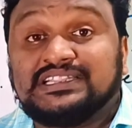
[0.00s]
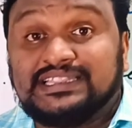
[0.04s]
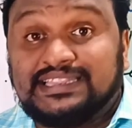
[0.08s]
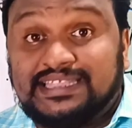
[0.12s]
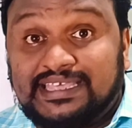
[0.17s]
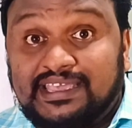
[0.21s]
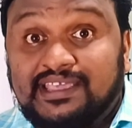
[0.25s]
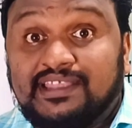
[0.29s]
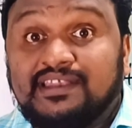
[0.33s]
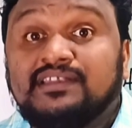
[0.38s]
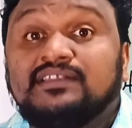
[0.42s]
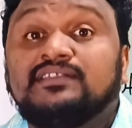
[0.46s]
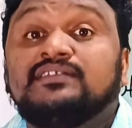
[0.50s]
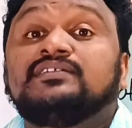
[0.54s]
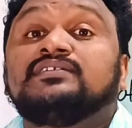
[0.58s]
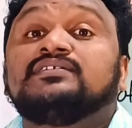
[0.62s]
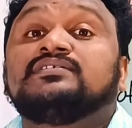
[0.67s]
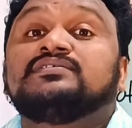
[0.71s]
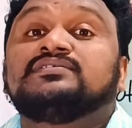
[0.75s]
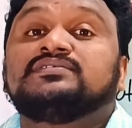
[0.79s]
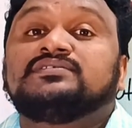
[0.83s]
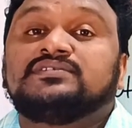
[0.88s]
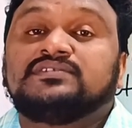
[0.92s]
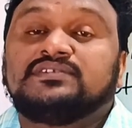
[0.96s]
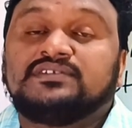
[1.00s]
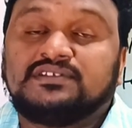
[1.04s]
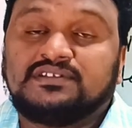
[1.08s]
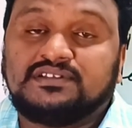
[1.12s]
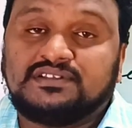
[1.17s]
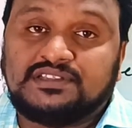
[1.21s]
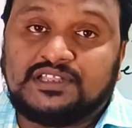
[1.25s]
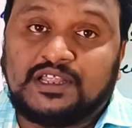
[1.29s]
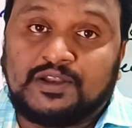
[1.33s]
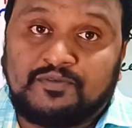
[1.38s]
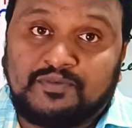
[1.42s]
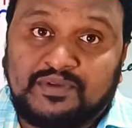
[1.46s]
then
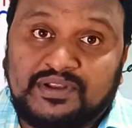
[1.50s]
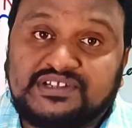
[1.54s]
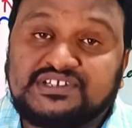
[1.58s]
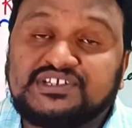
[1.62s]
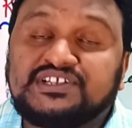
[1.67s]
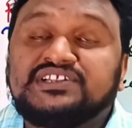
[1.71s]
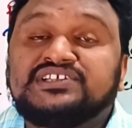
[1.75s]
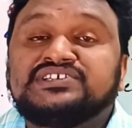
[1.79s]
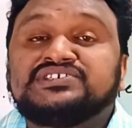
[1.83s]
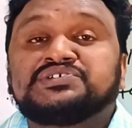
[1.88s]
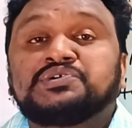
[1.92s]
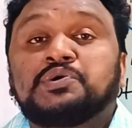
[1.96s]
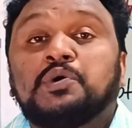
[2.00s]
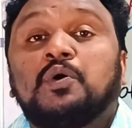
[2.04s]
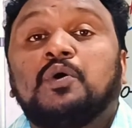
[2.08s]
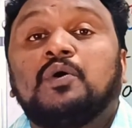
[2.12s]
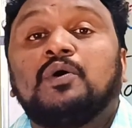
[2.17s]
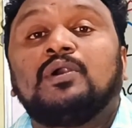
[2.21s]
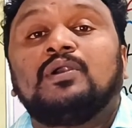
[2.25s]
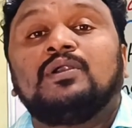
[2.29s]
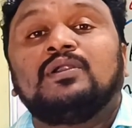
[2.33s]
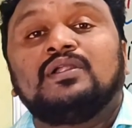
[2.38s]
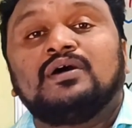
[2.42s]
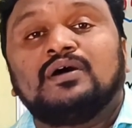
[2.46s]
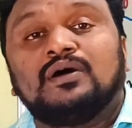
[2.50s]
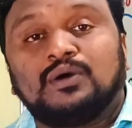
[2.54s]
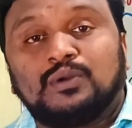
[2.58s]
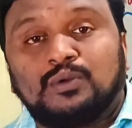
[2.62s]
that friction is called